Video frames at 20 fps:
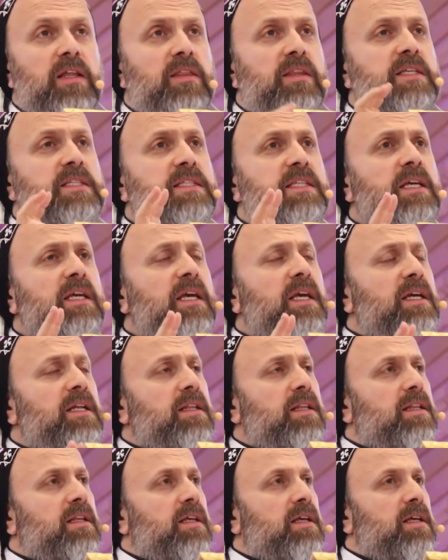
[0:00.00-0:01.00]
The
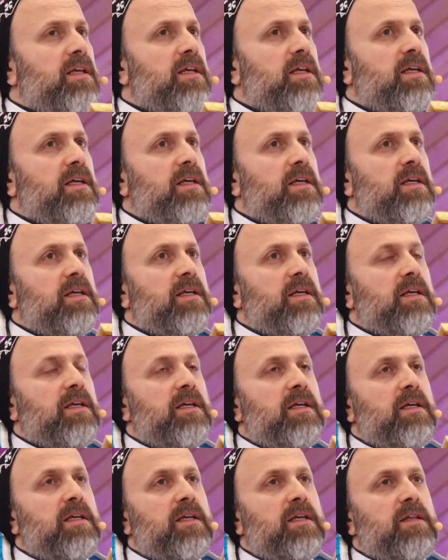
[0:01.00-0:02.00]
second
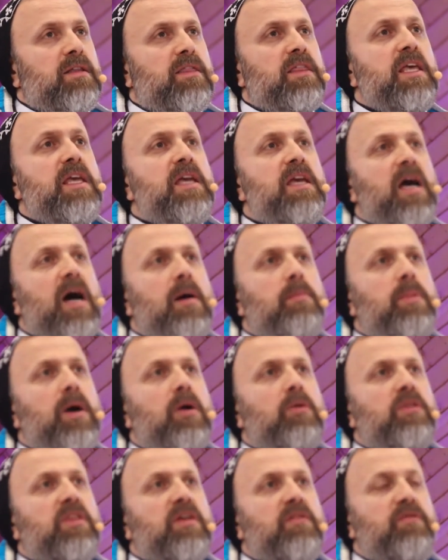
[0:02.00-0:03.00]
thing
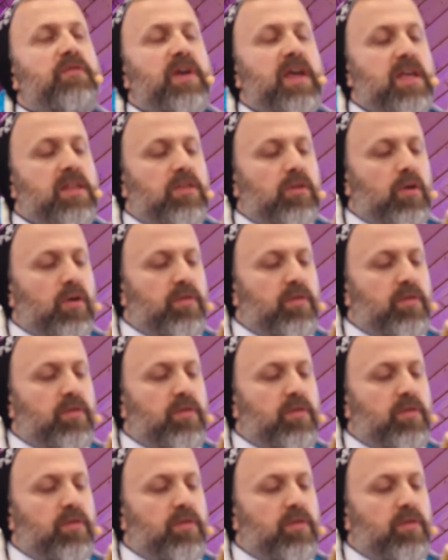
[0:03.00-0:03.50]
about the faith